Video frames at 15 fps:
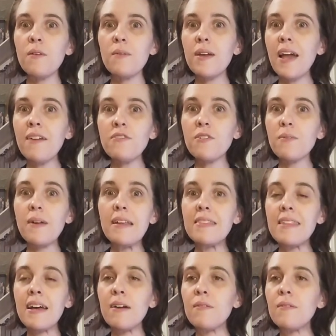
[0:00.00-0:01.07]
we have to
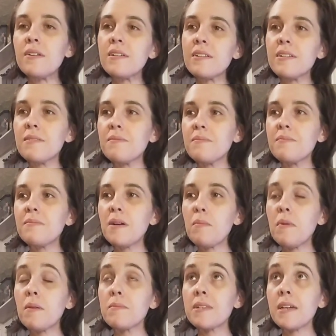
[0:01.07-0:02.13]
rent that one. And my
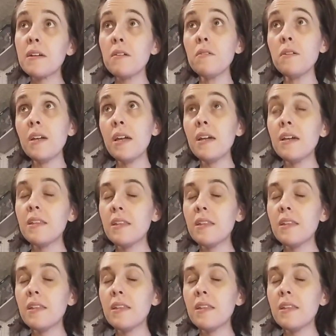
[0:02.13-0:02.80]
mom's like, okay.